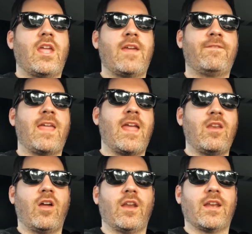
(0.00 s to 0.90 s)
if they're
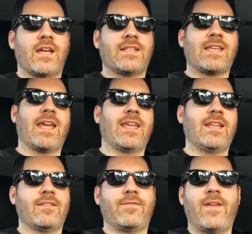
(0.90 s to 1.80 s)
not
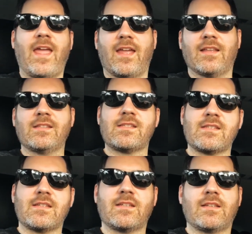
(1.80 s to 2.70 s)
attacking the fans,